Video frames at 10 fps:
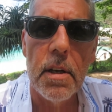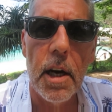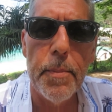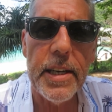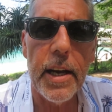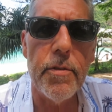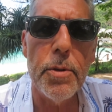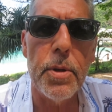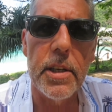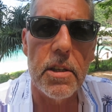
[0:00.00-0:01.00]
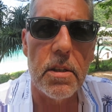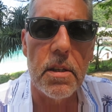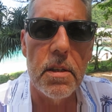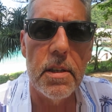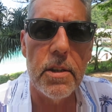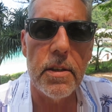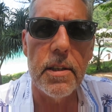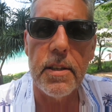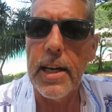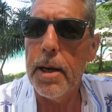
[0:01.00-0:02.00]
I mean, every place is an
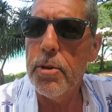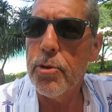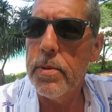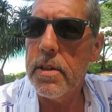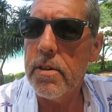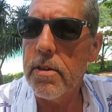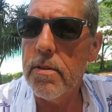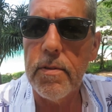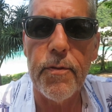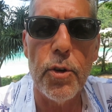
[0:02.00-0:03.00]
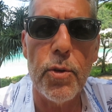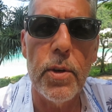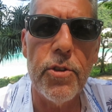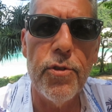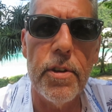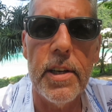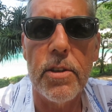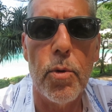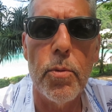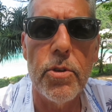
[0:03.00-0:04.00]
establishment that's the first question you're
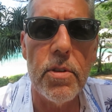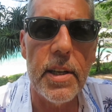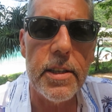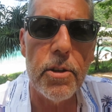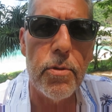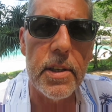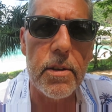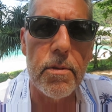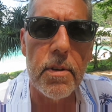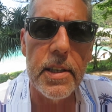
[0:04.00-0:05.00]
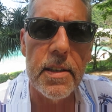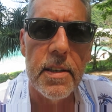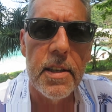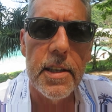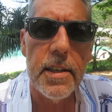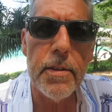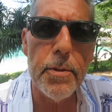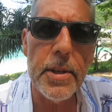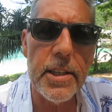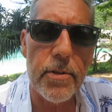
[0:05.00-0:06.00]
asked, what would you like to drink, right?
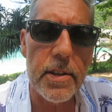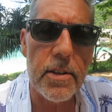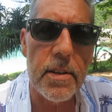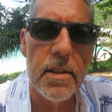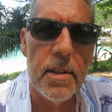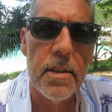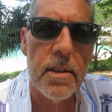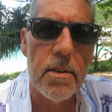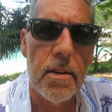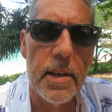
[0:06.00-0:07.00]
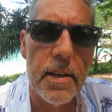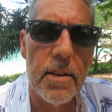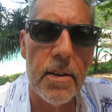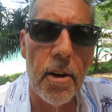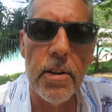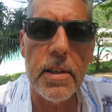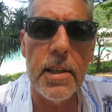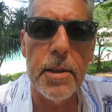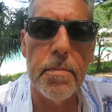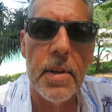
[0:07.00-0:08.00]
Everybody drinks, right? All the time.